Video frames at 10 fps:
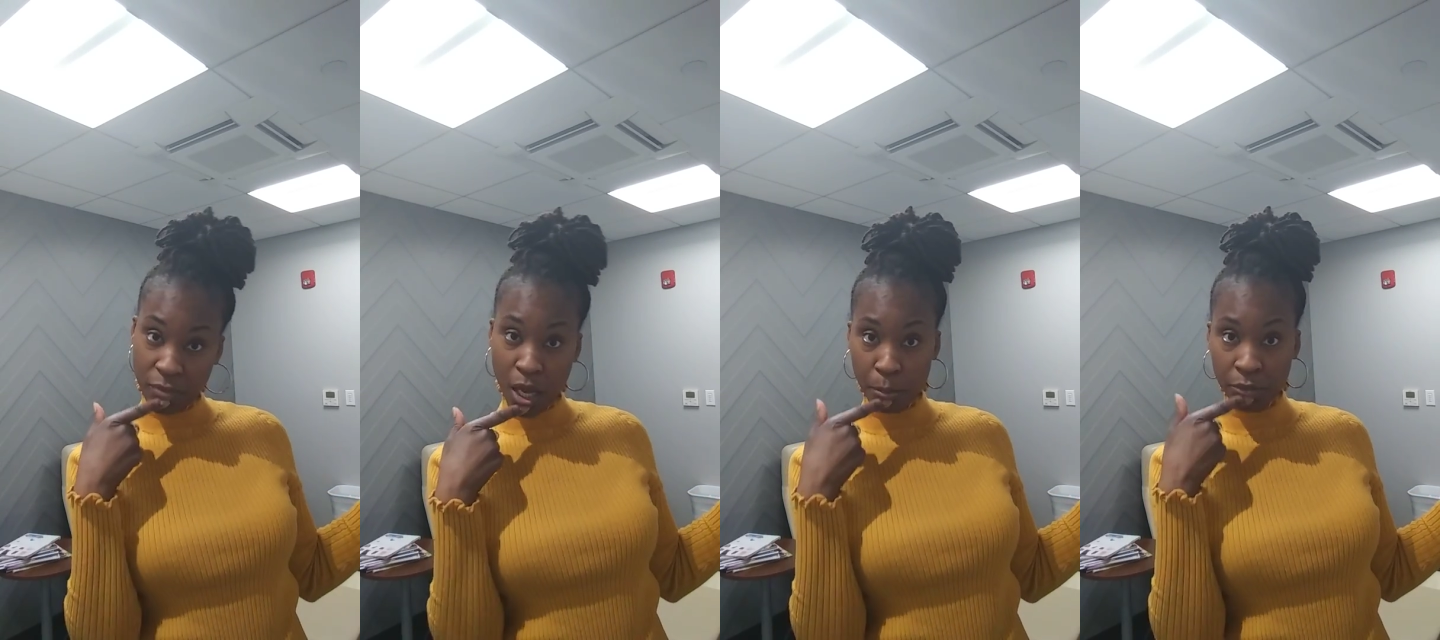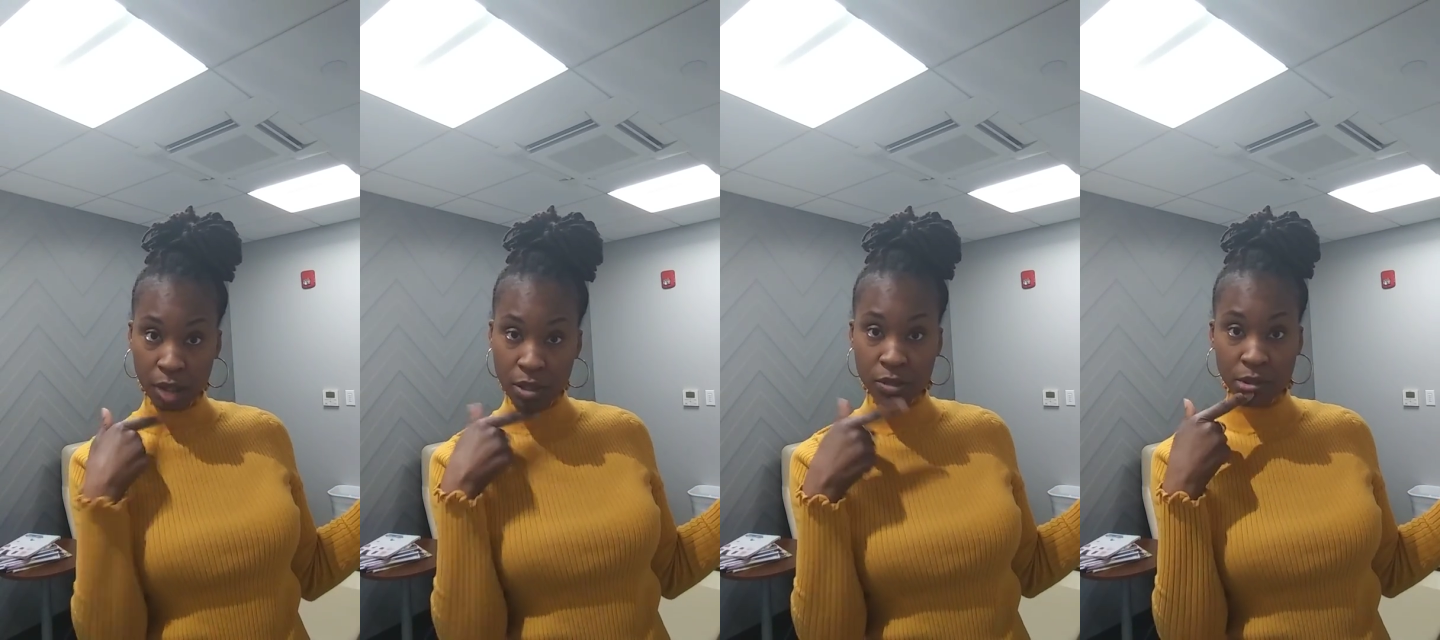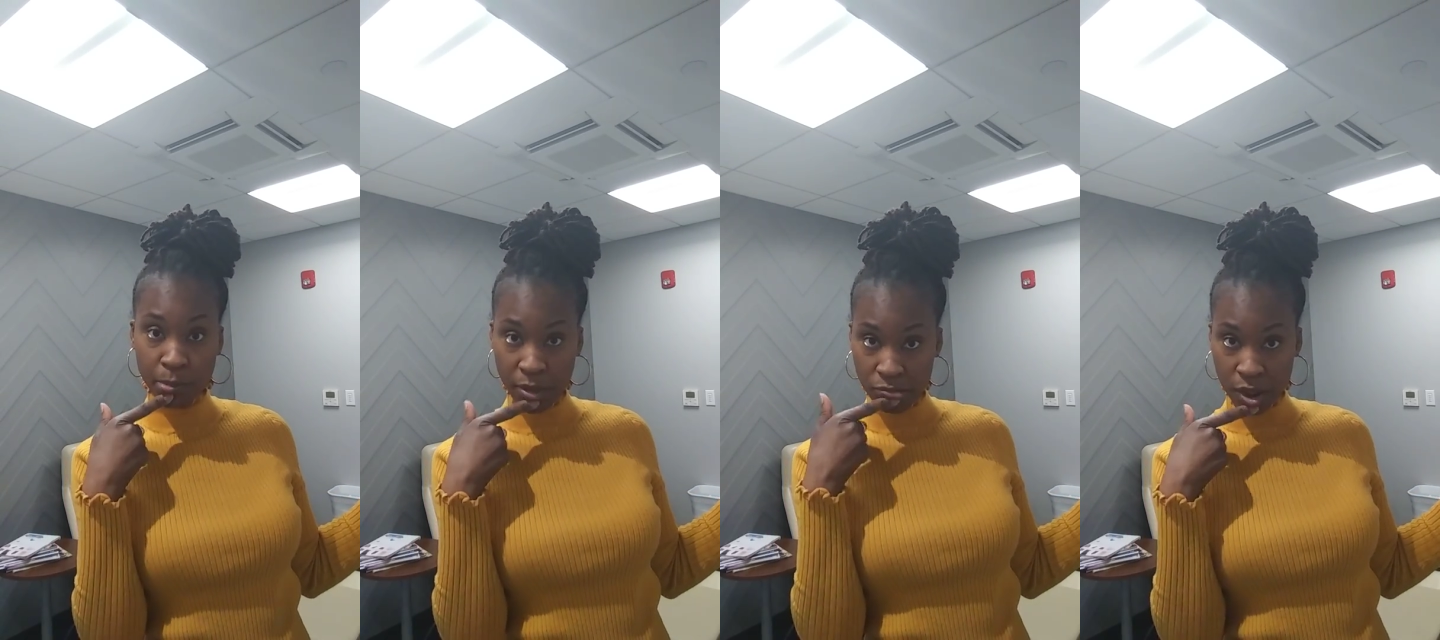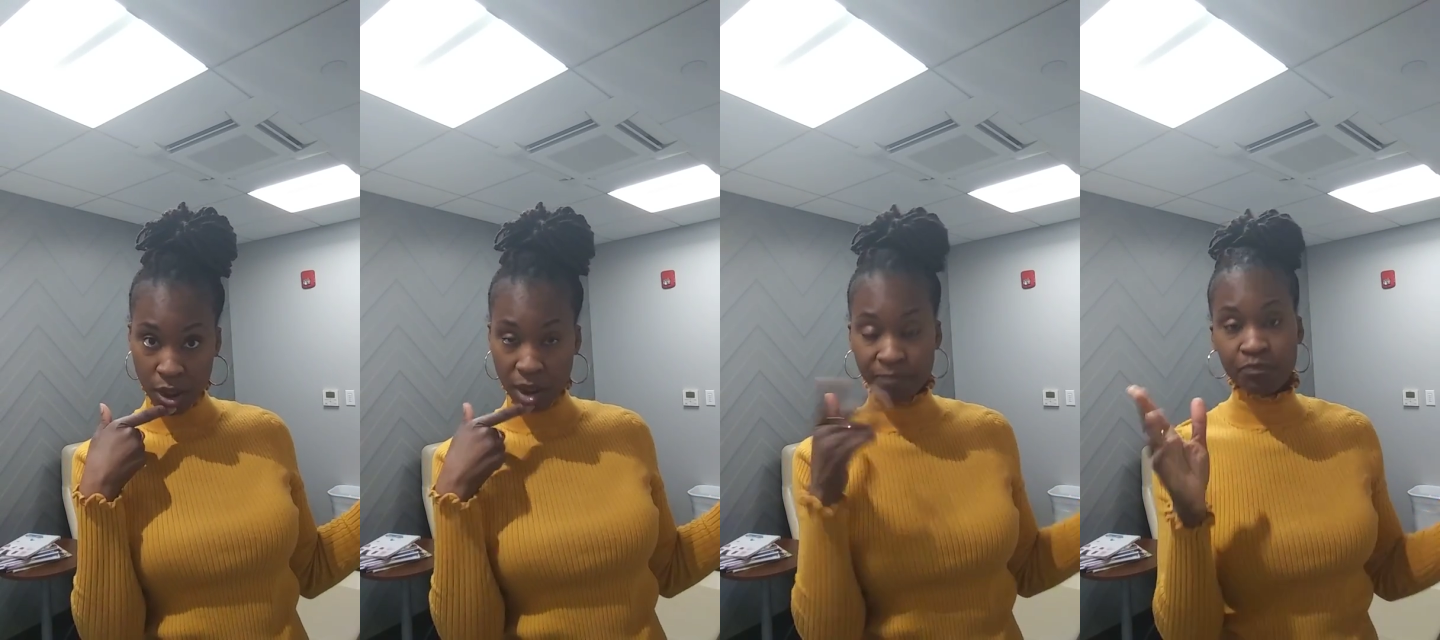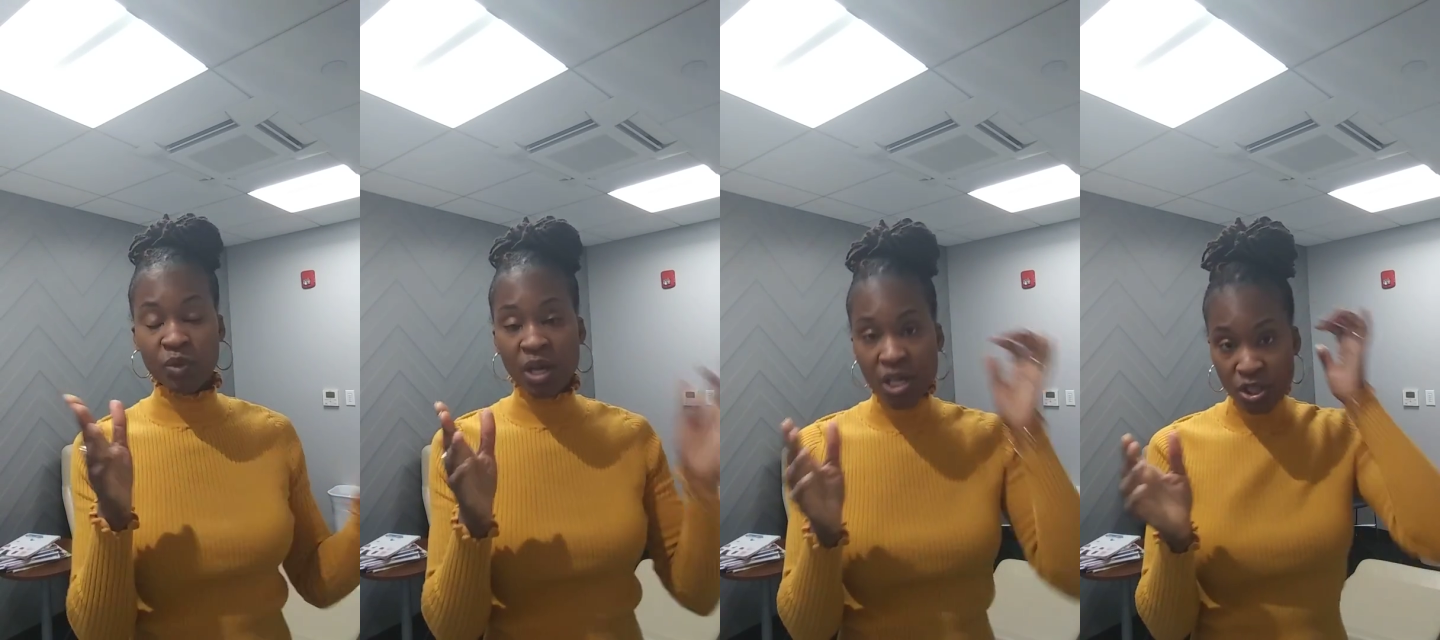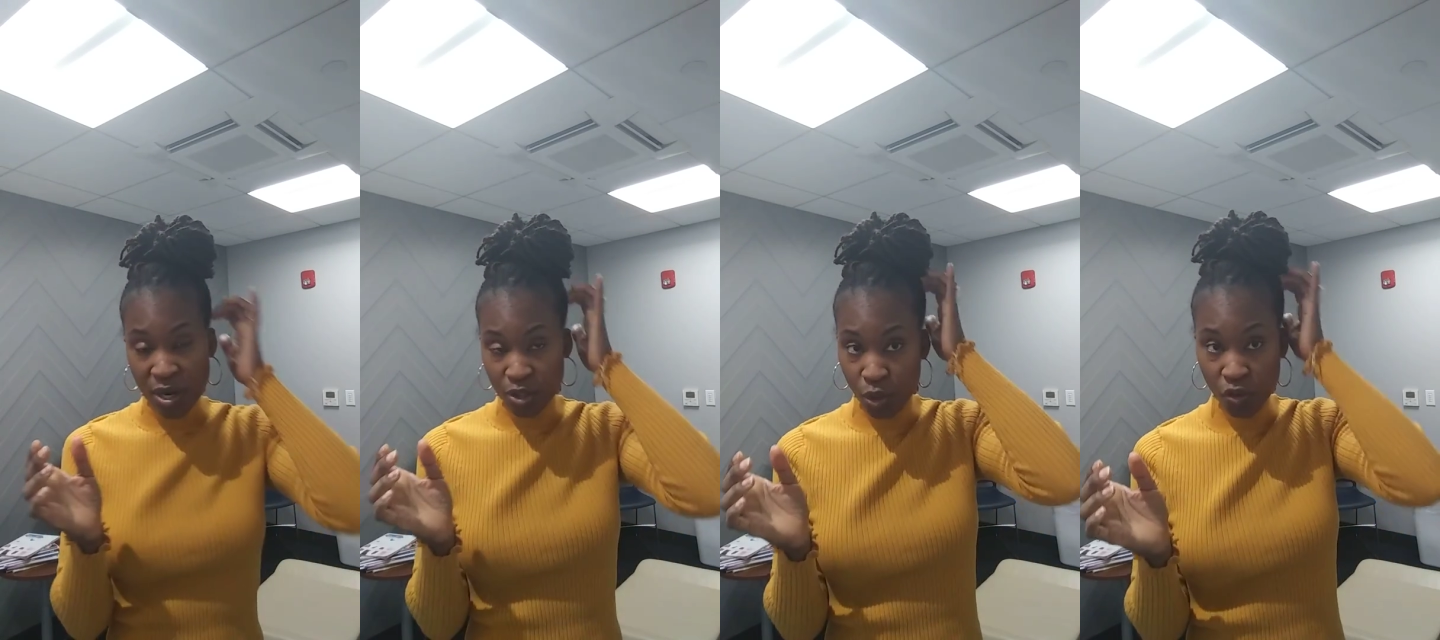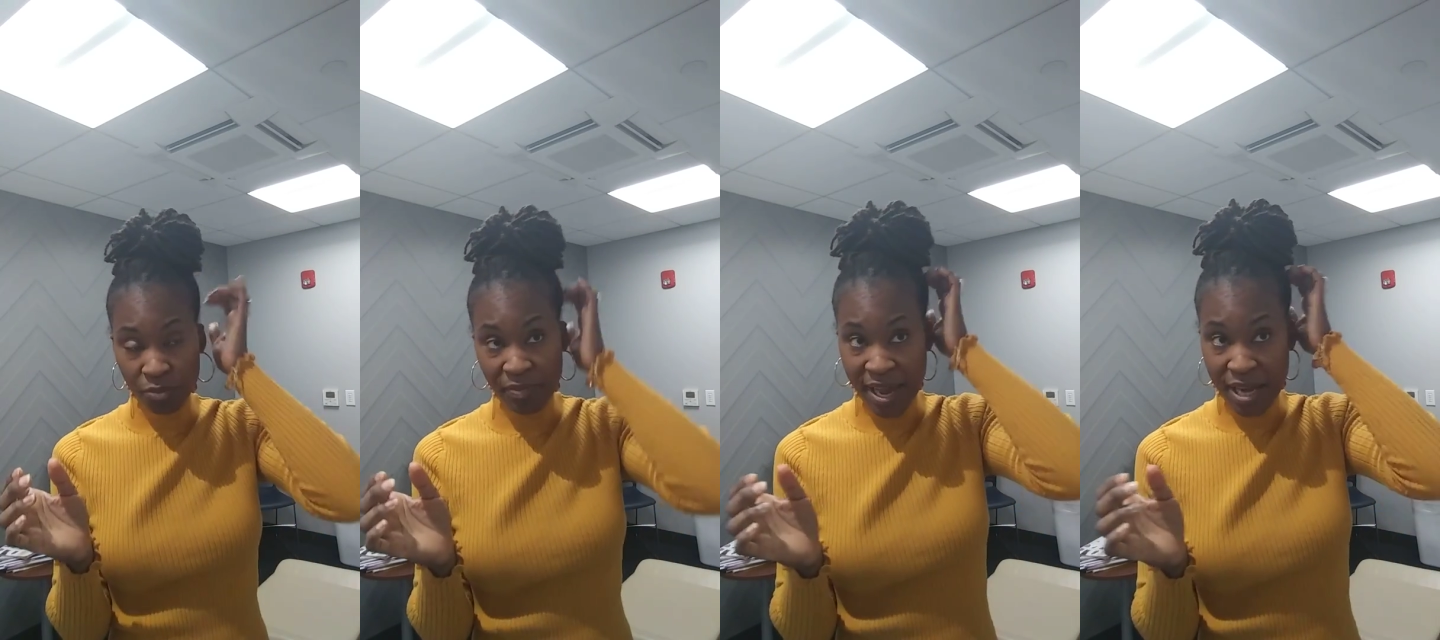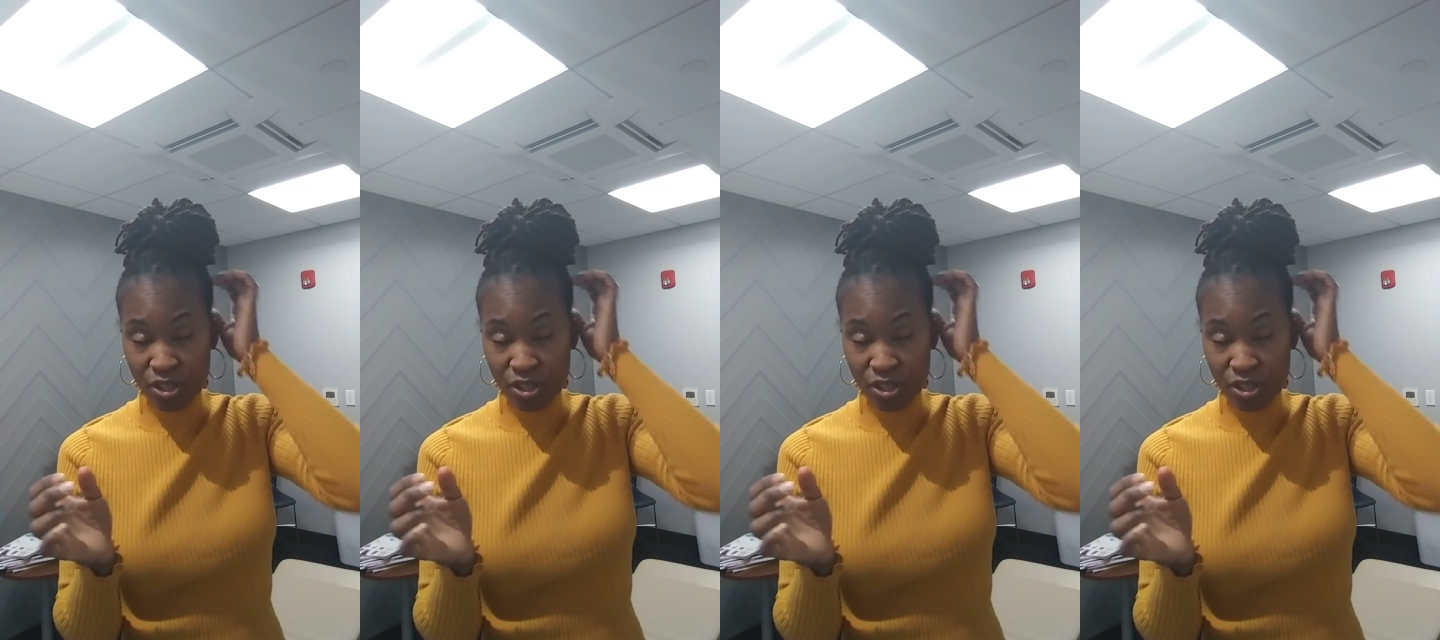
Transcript: I'm allergic to penicillin. So I told them that.